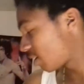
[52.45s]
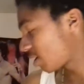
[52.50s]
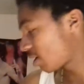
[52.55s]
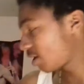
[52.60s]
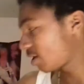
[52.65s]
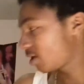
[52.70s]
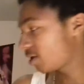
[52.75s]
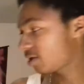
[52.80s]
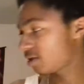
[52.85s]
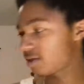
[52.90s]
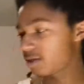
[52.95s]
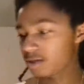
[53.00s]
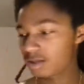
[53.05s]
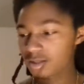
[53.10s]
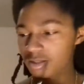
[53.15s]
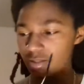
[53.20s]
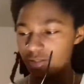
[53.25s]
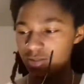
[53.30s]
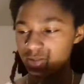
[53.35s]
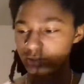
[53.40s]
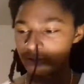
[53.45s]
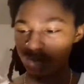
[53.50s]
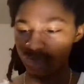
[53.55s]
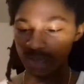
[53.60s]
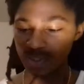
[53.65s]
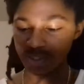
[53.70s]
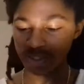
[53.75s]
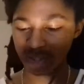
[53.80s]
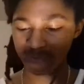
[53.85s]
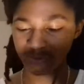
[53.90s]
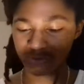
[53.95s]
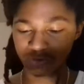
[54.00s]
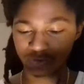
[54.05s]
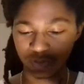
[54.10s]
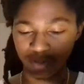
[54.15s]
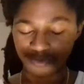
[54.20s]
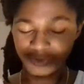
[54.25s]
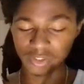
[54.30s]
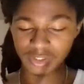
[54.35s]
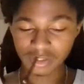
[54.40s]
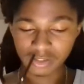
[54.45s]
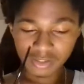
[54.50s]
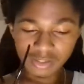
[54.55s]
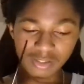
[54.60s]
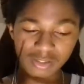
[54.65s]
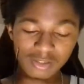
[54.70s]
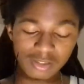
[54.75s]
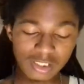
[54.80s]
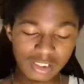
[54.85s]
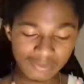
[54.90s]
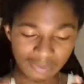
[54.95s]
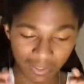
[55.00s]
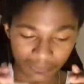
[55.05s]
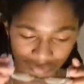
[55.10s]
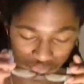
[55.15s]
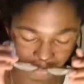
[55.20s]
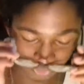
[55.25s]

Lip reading: nigga. No bitches ain't prescription. These my